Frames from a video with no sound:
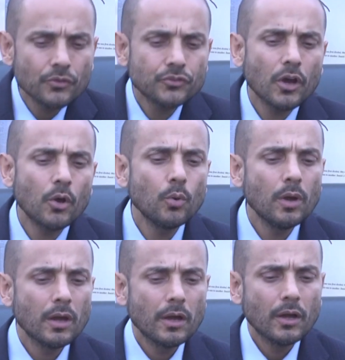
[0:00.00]
So
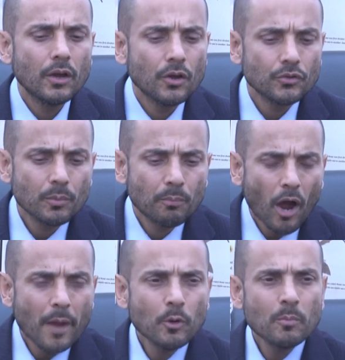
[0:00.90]
the
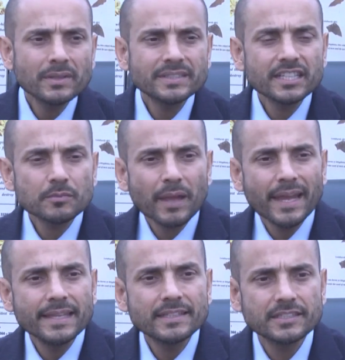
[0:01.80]
Bible must
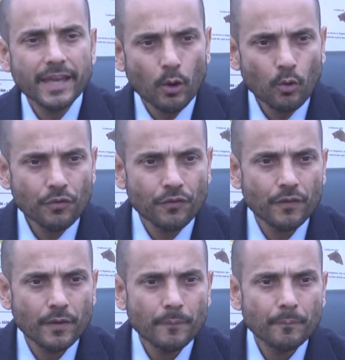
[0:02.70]
explain itself
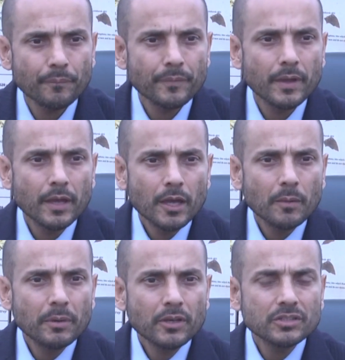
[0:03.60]

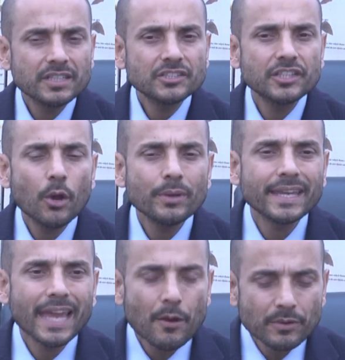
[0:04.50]
because it's the only
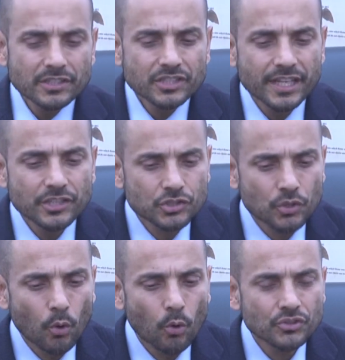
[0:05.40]
guaranteed
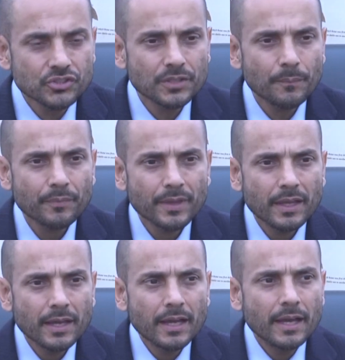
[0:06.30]
source
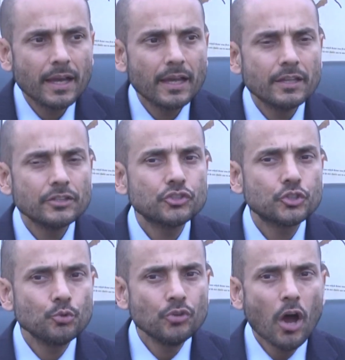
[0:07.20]

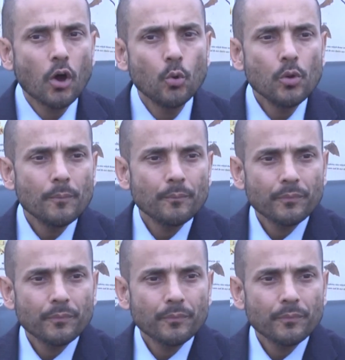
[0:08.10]
that you know